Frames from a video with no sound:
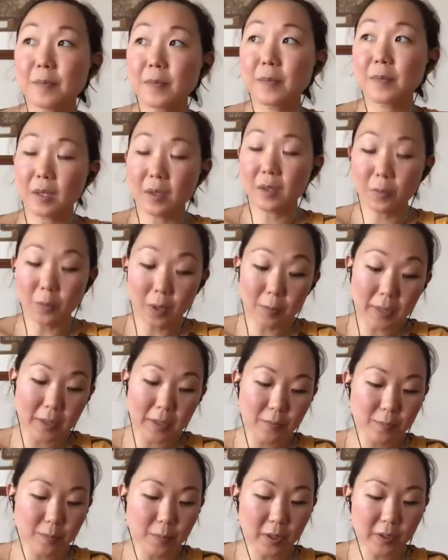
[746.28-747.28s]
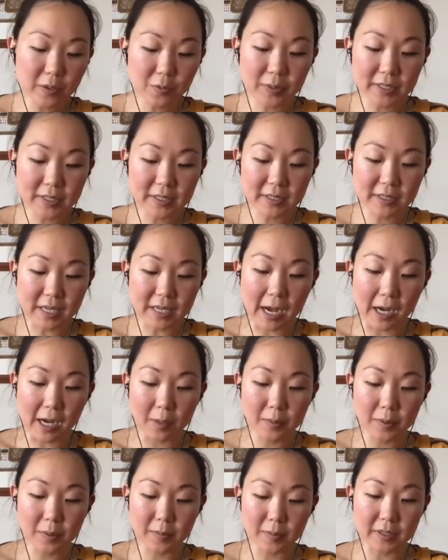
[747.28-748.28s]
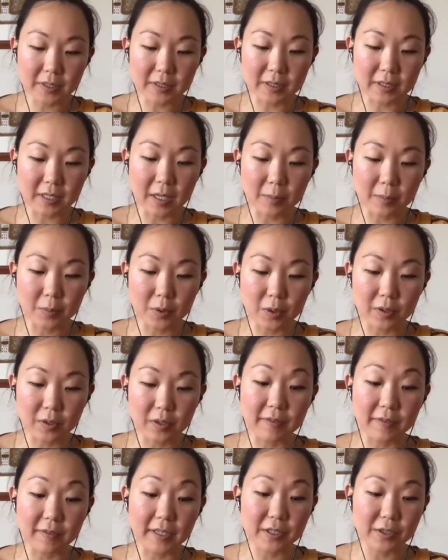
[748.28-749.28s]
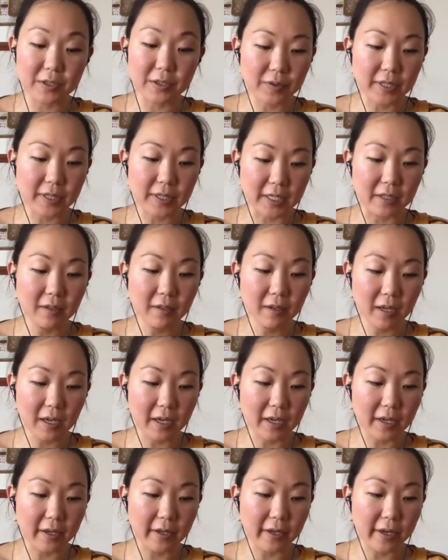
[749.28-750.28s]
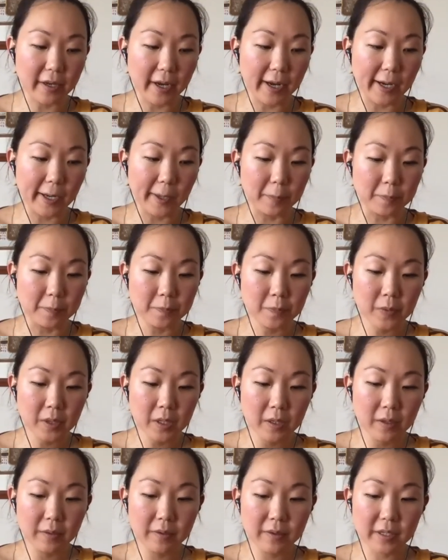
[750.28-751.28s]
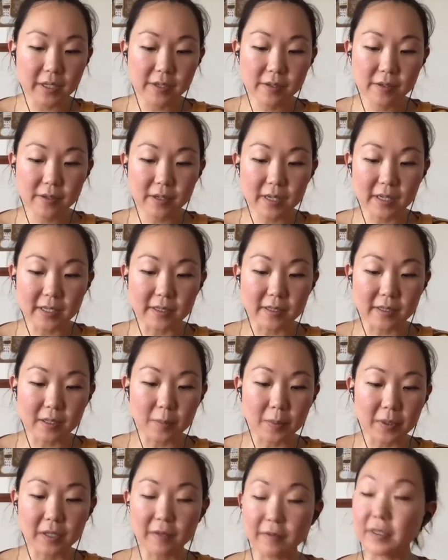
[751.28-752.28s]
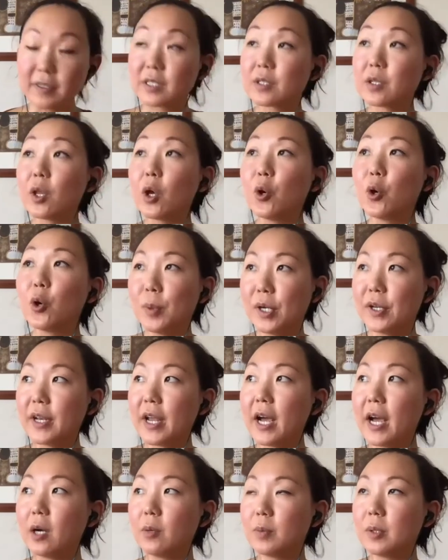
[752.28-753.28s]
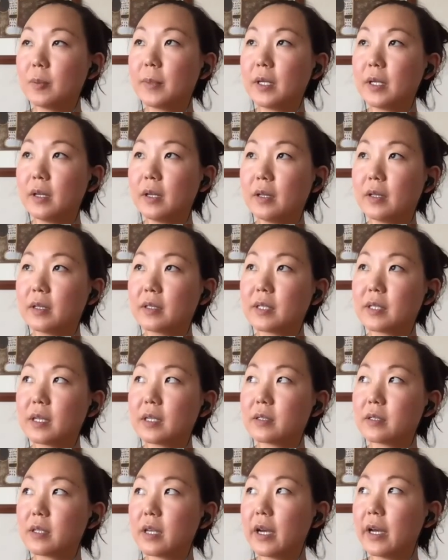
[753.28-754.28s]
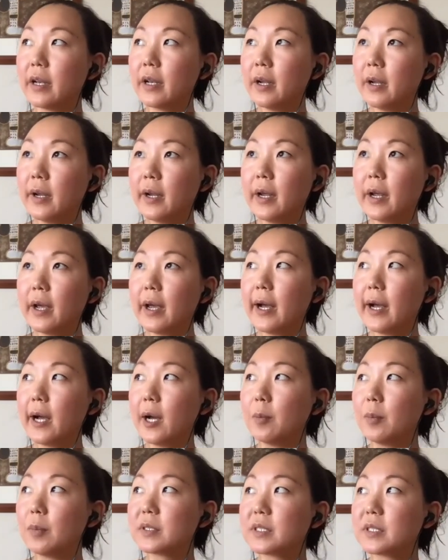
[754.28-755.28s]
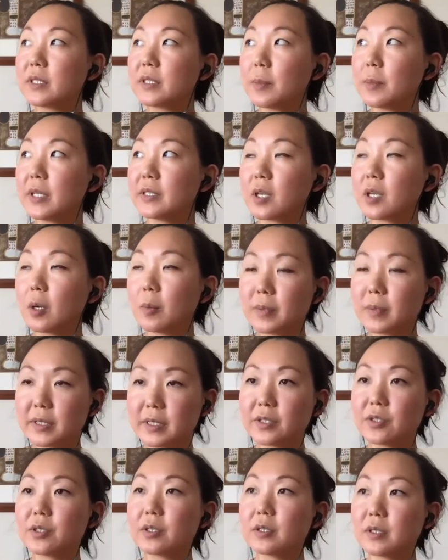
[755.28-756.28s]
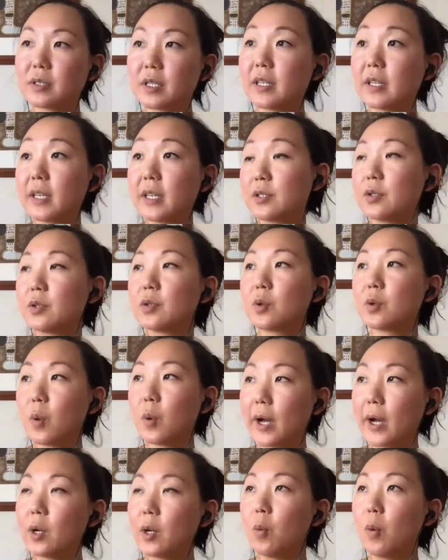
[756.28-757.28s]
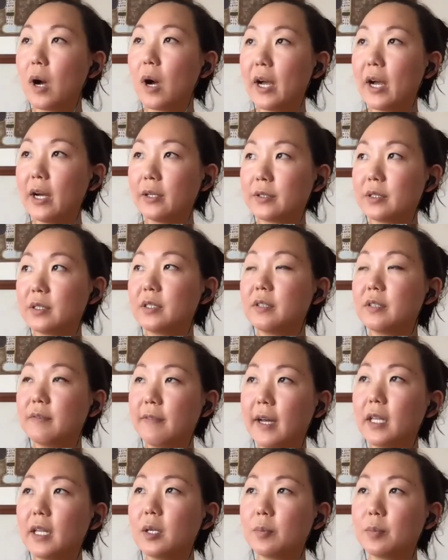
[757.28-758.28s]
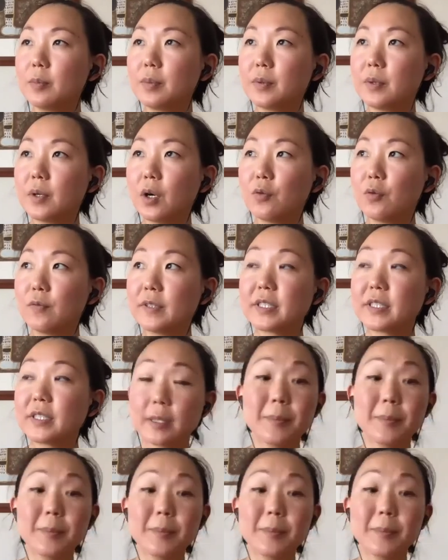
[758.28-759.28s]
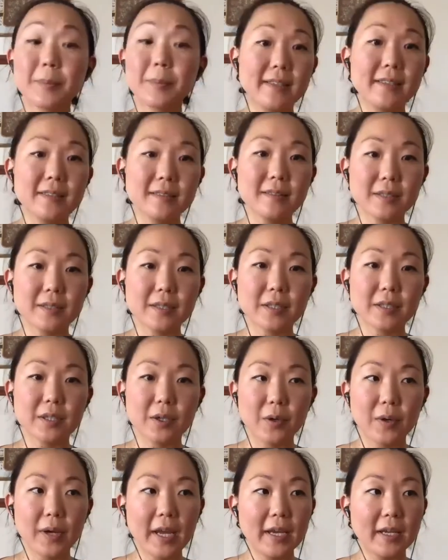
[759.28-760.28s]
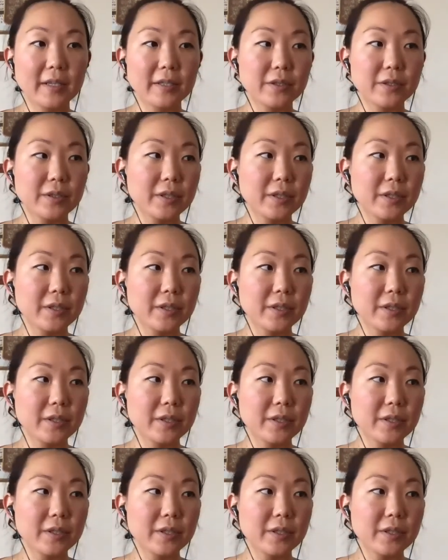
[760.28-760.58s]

Well, my most recent album is an album called Aventurine, and this is a bit of a slow burn album in the sense that some of these compositions that they took quite a while to develop over some years, and